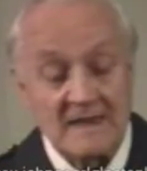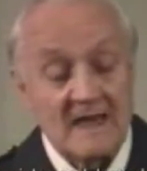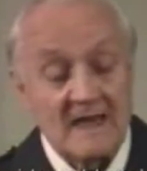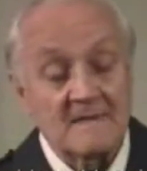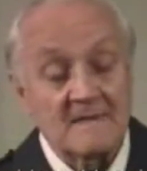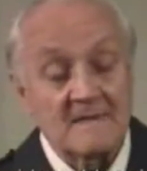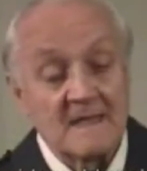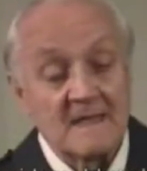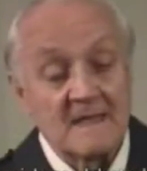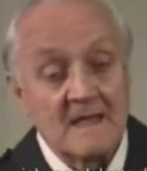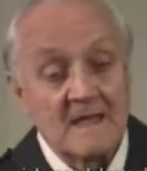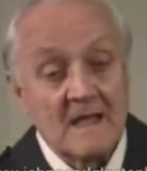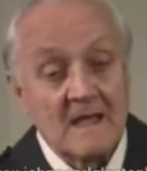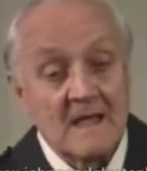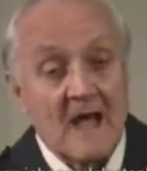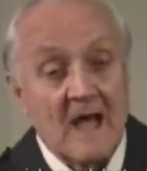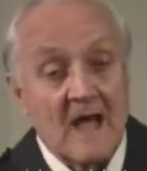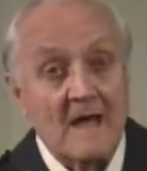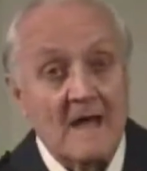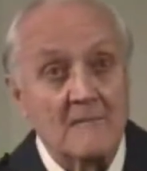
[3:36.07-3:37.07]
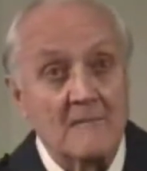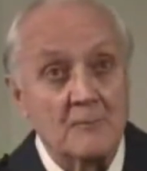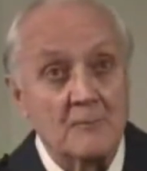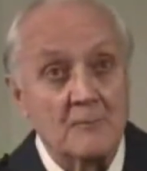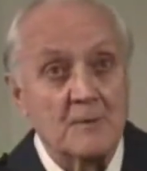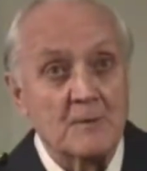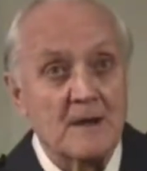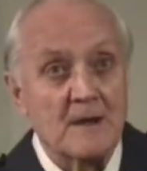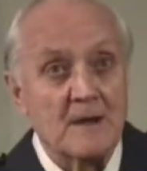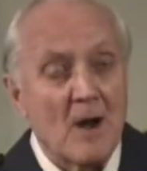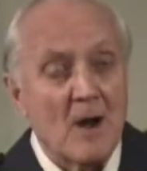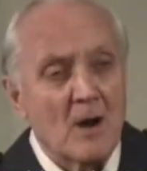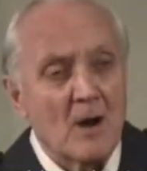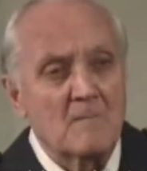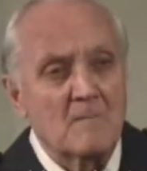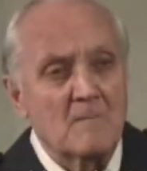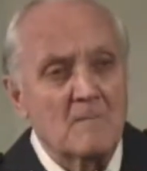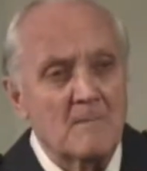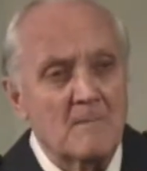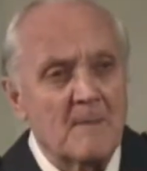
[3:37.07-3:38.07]
Thailand, and
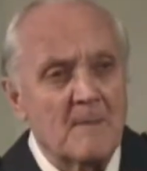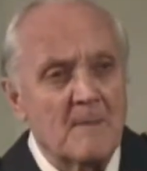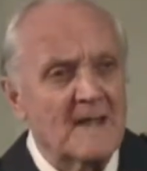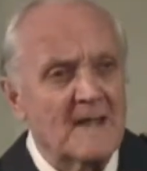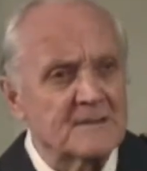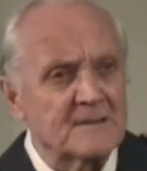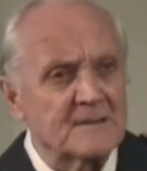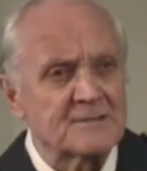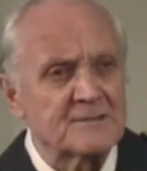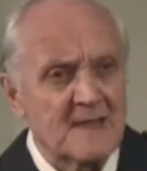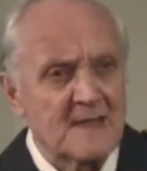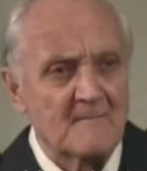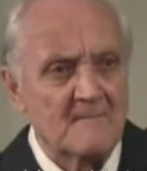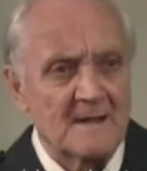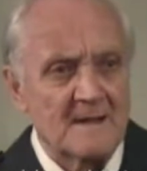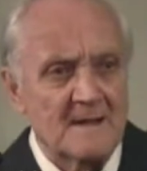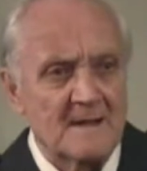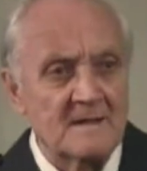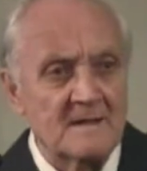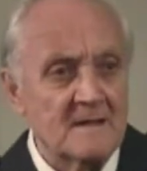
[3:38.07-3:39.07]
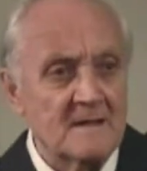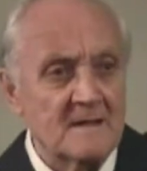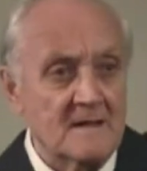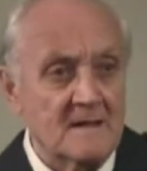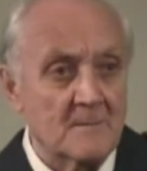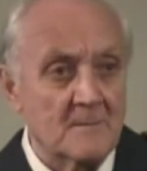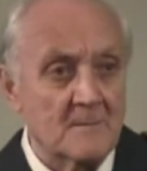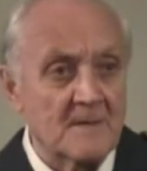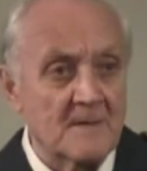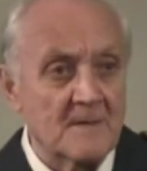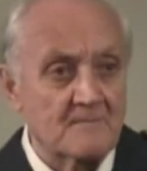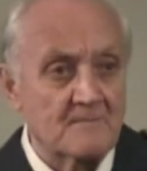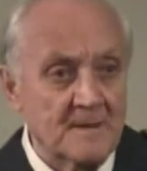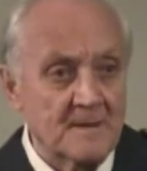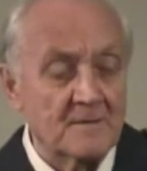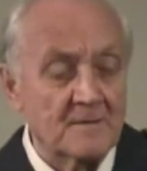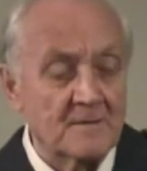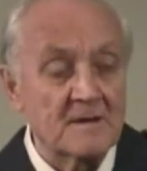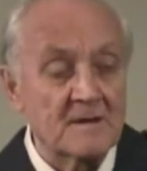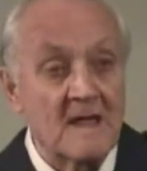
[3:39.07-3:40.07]
we hope by December it
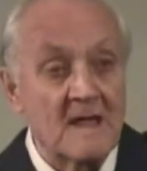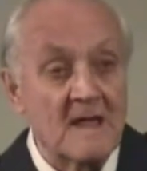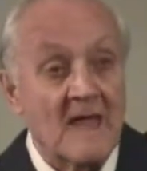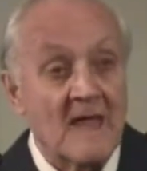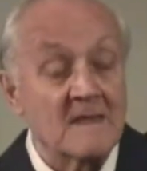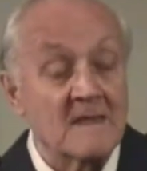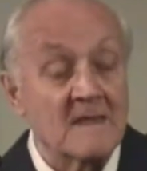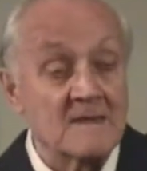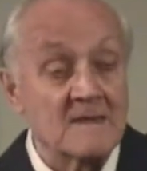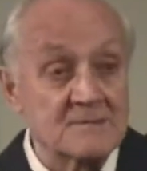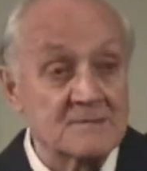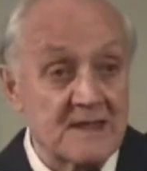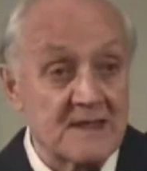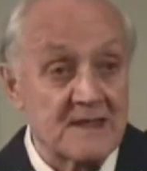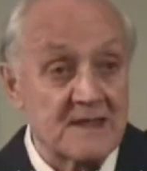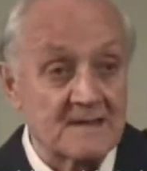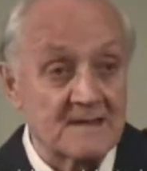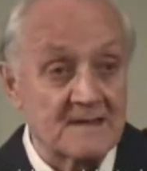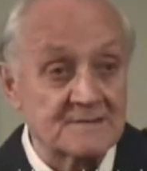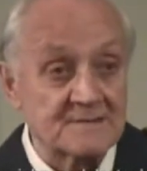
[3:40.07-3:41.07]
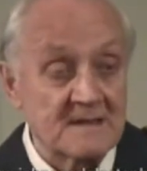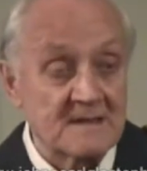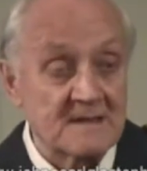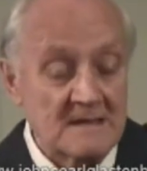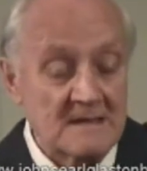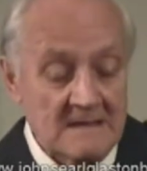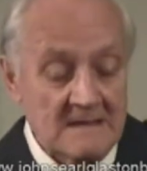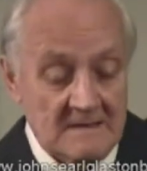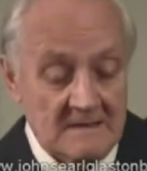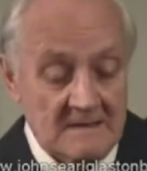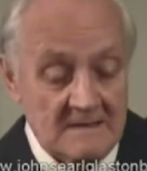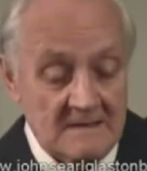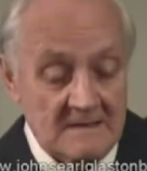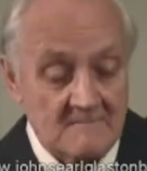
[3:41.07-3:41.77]
will be built and in test.